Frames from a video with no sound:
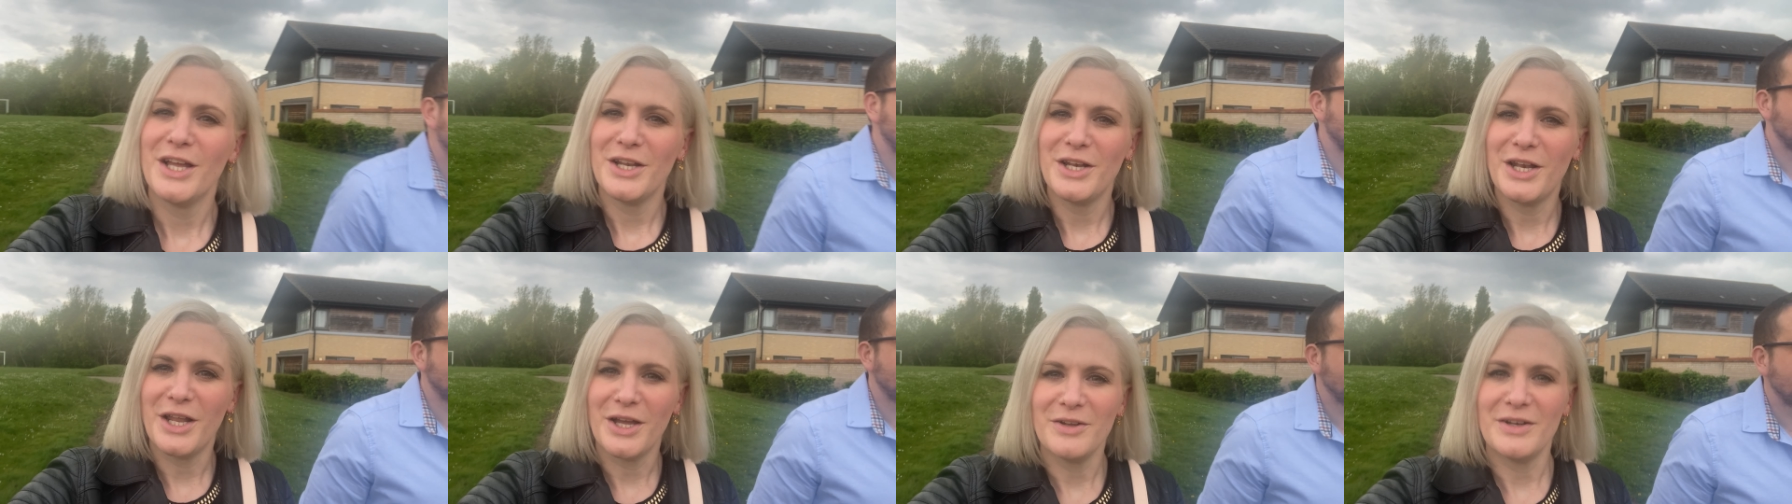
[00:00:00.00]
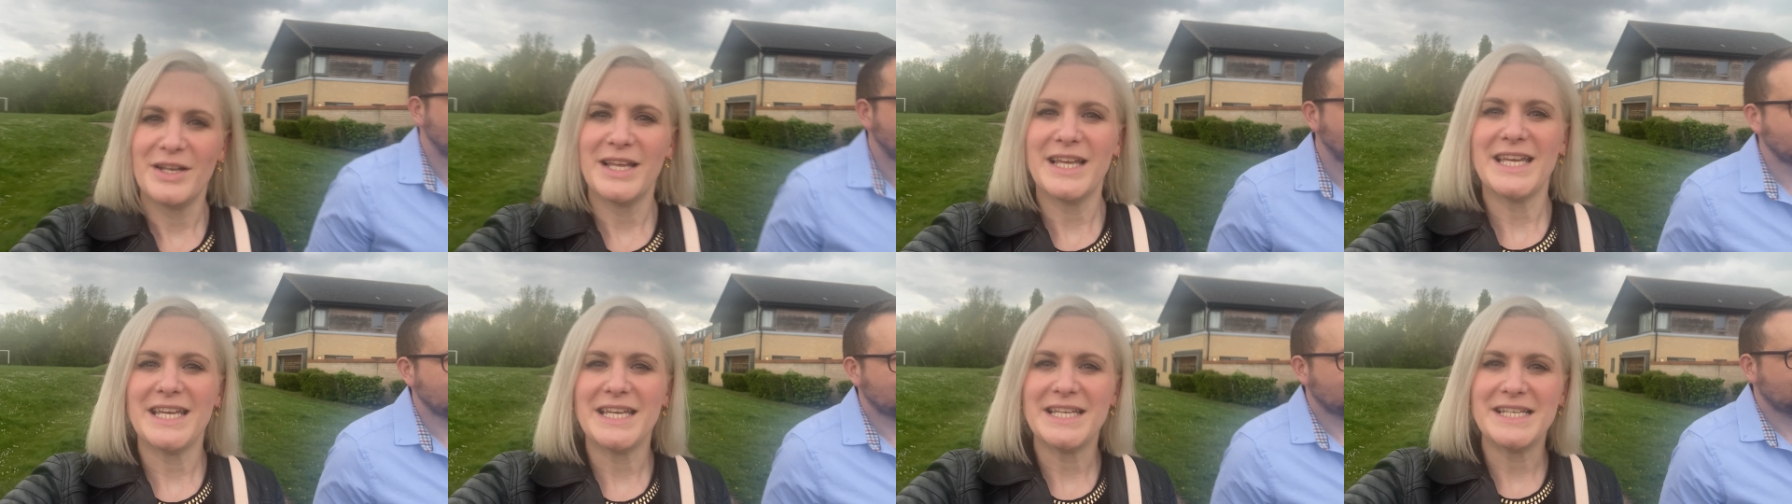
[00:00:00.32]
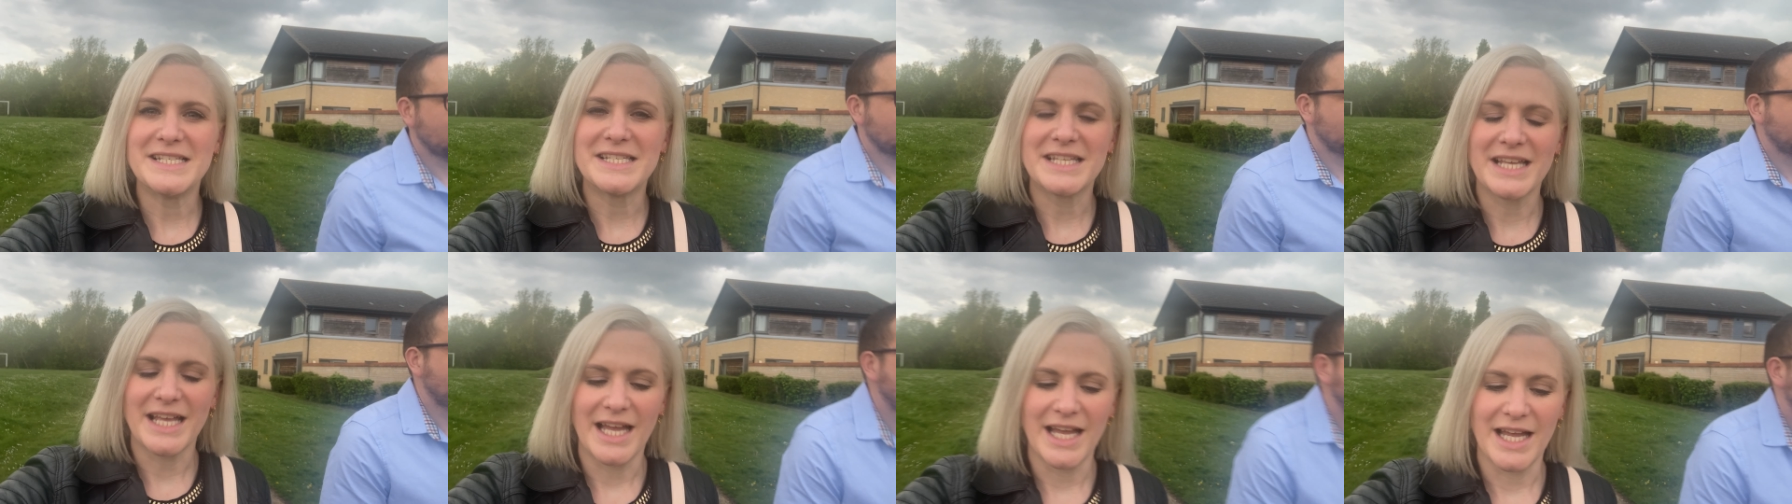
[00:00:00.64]
Lola
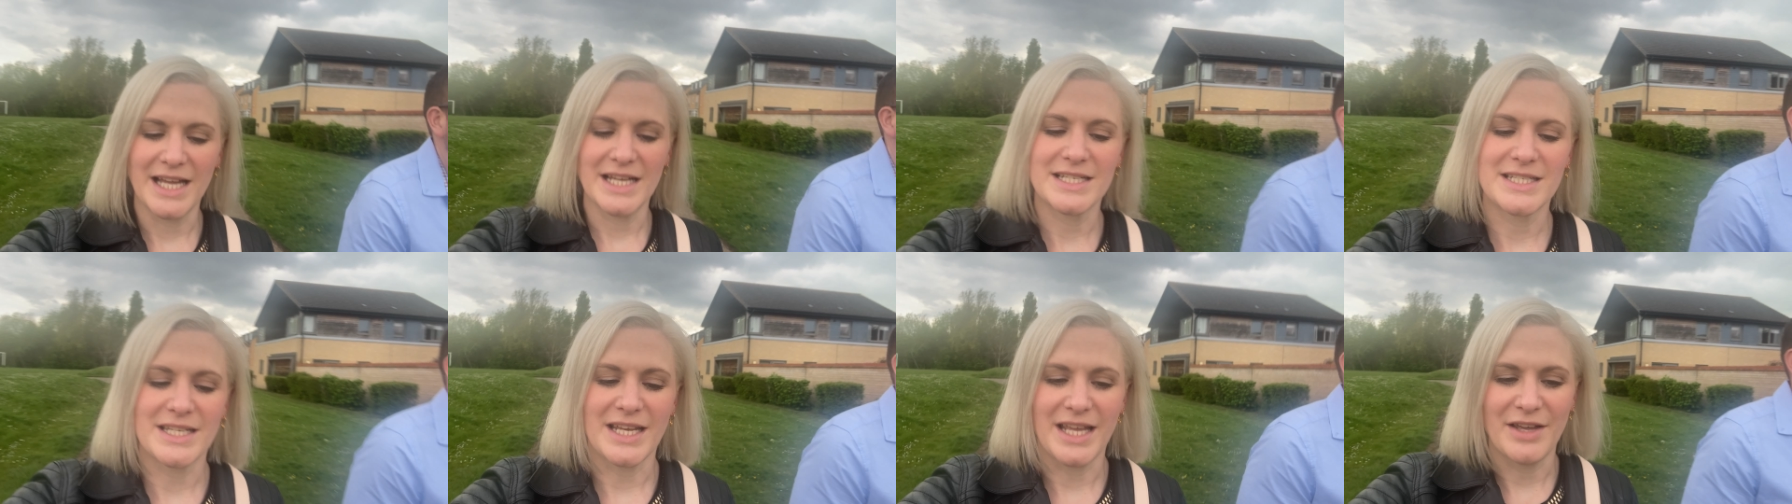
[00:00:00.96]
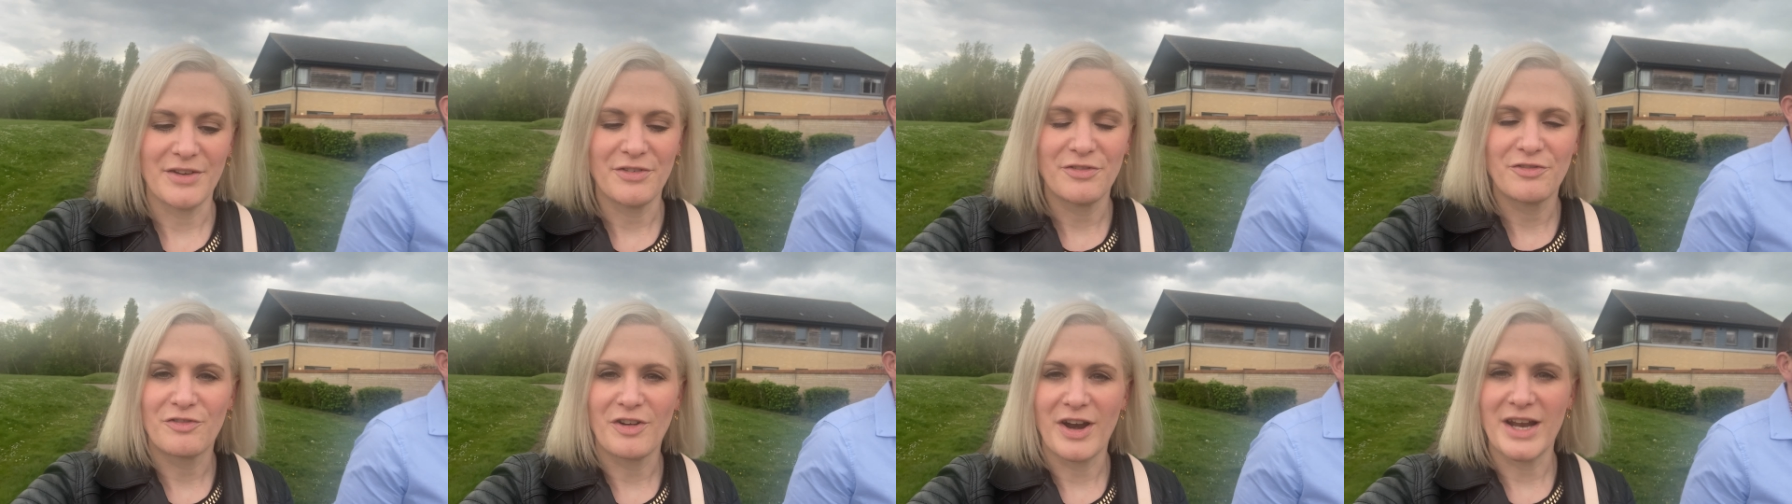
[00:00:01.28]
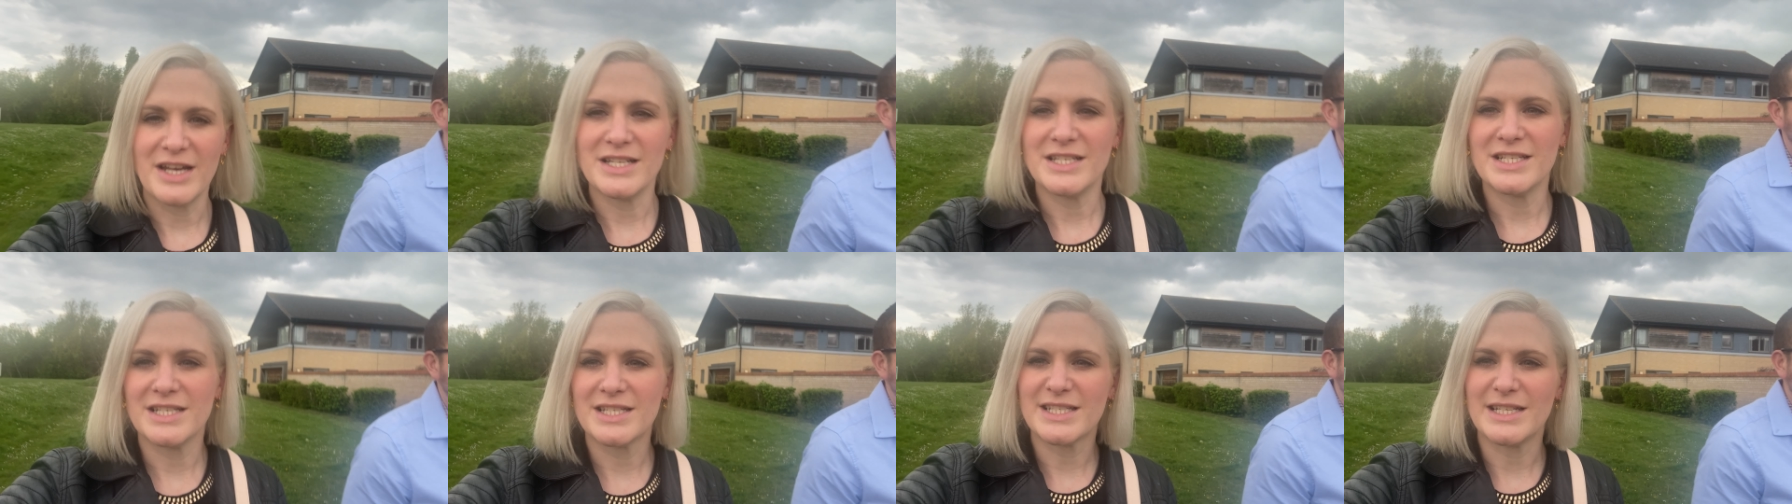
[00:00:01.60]
is at a
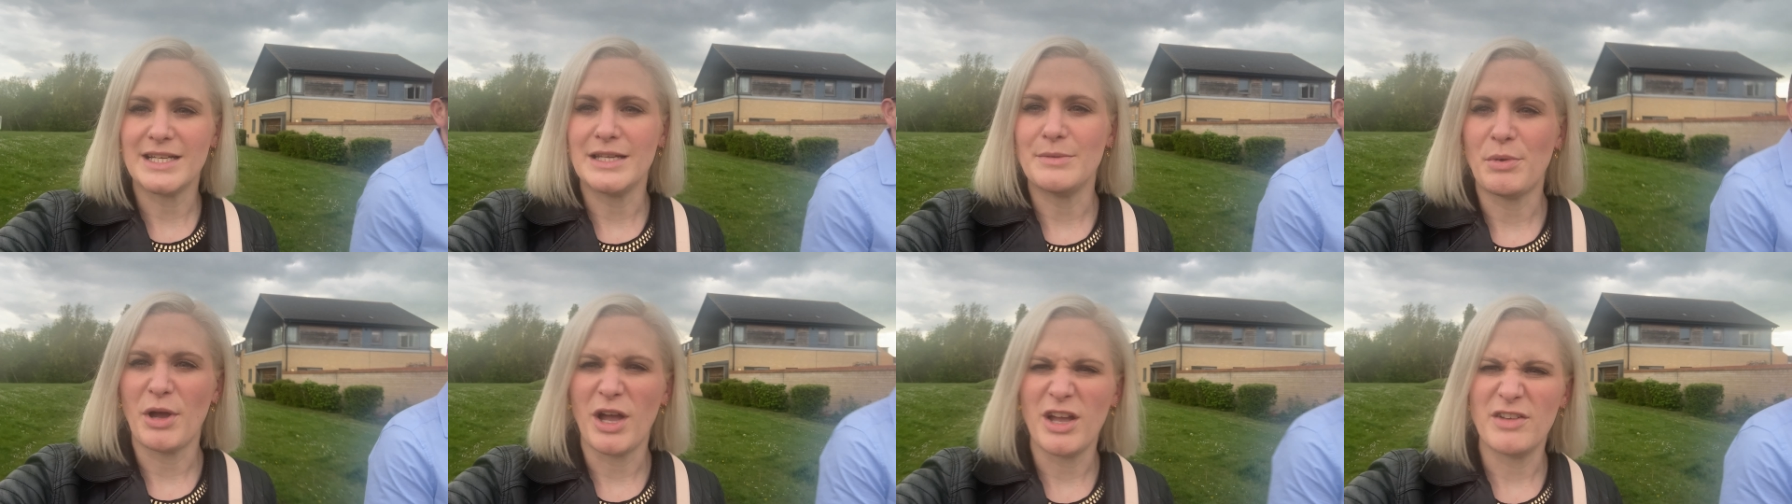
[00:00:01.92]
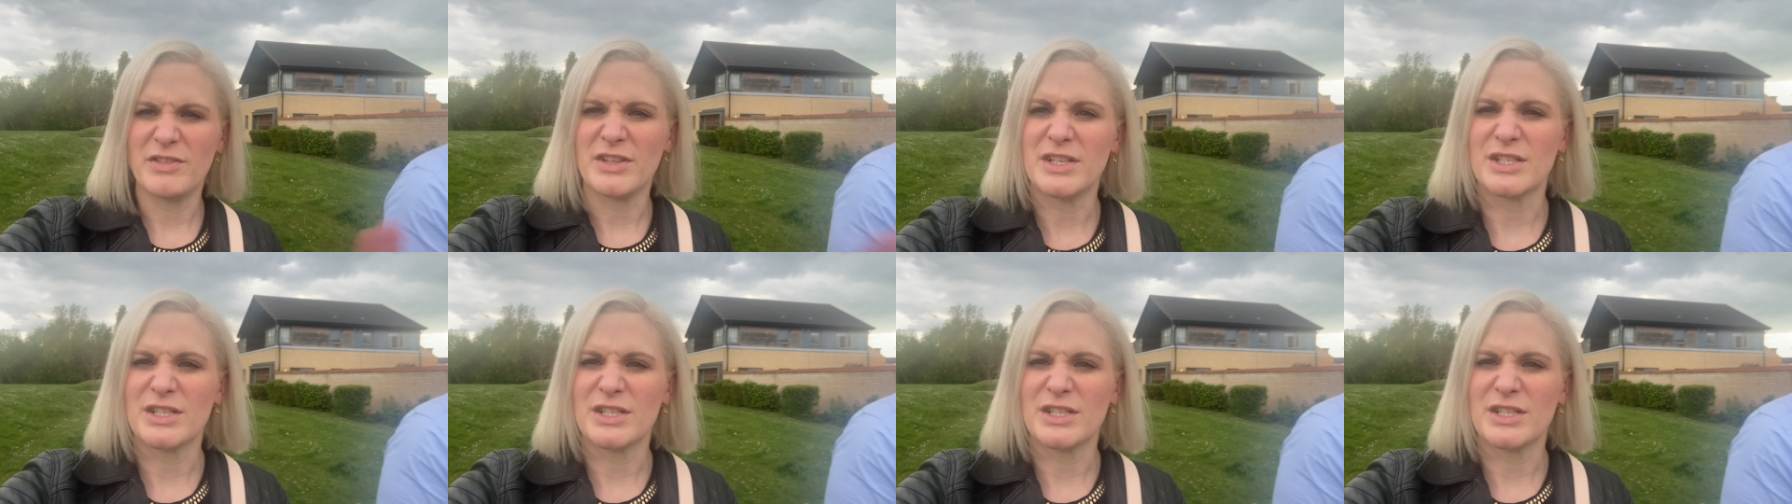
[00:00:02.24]
friend's sleepover,